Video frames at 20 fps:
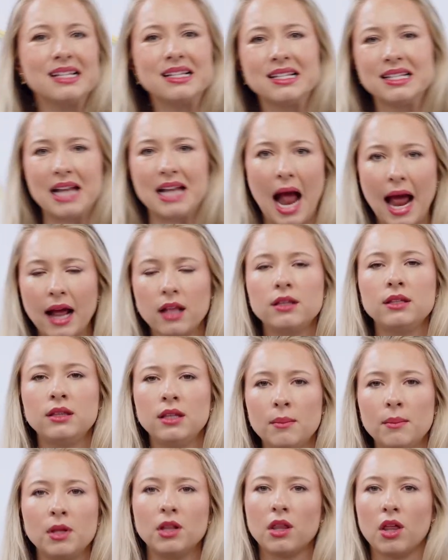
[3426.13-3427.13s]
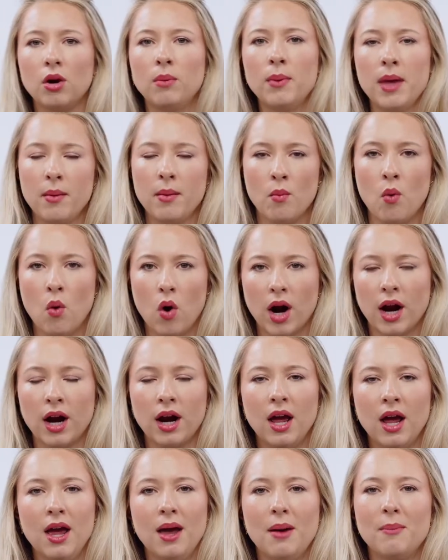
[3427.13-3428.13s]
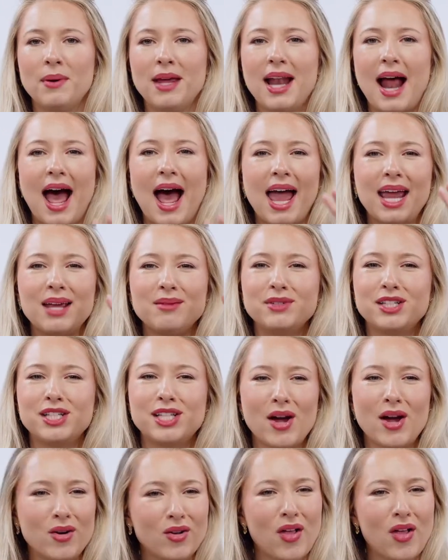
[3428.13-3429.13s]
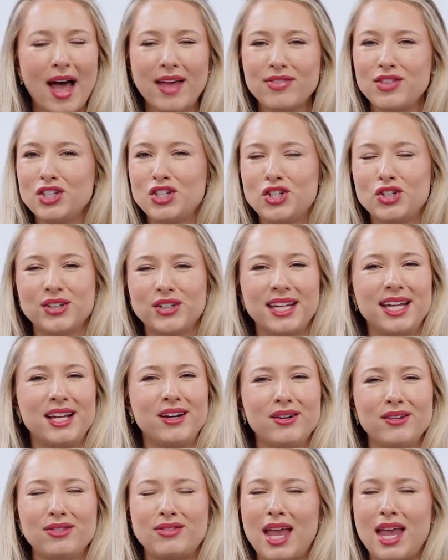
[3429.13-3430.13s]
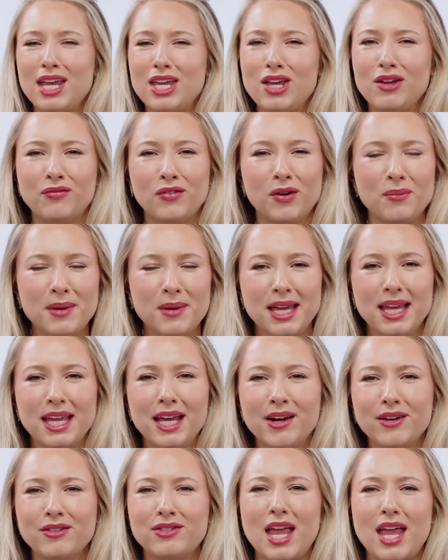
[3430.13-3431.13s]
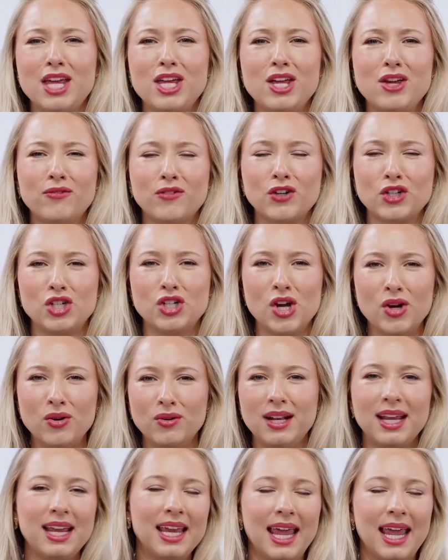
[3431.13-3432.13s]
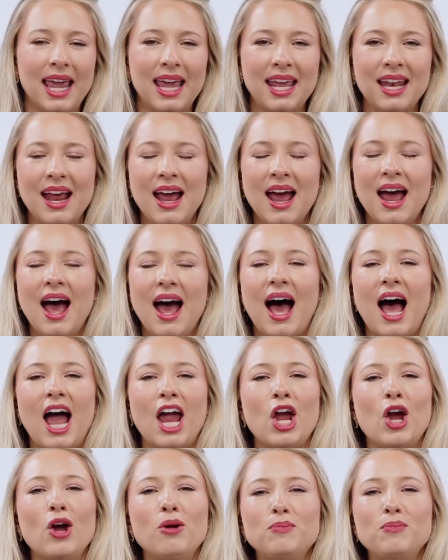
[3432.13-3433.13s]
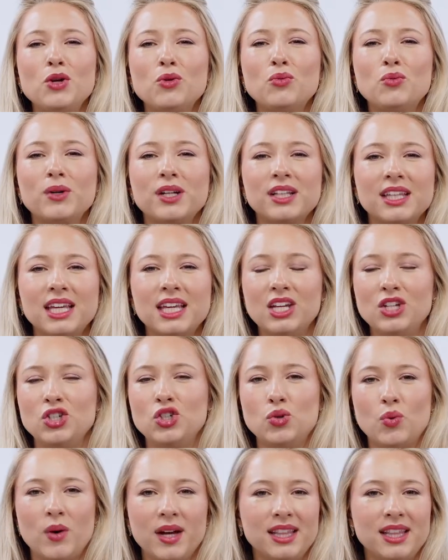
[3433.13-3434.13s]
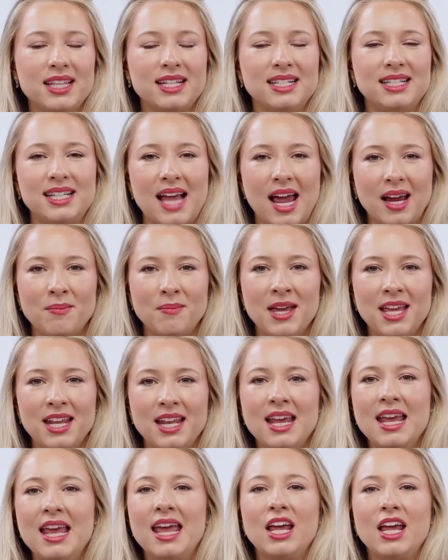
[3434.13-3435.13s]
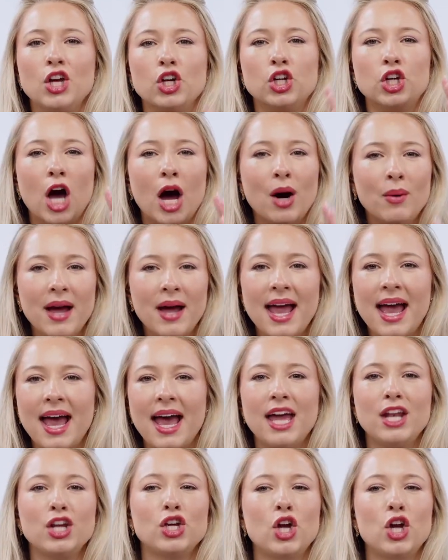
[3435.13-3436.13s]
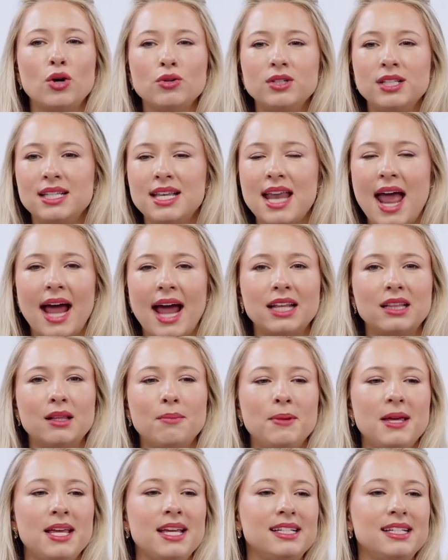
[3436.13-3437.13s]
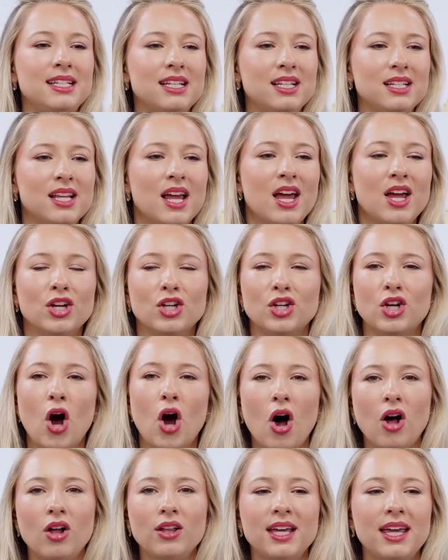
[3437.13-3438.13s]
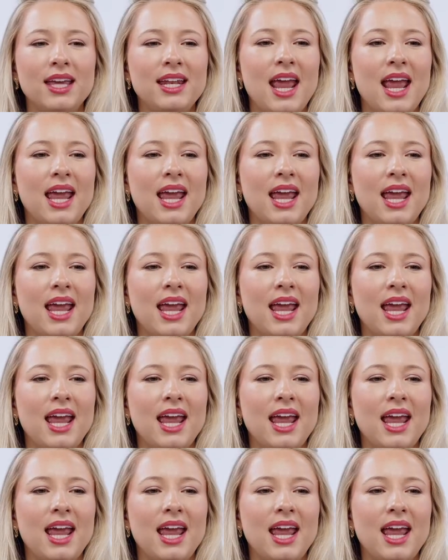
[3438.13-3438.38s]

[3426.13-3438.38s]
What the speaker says: styling them a little bit more. But I am so glad that you're here. Thank you for being here. Thank you for tuning in. I hope you really enjoyed this segment. Go ahead, go snag the pieces. Call in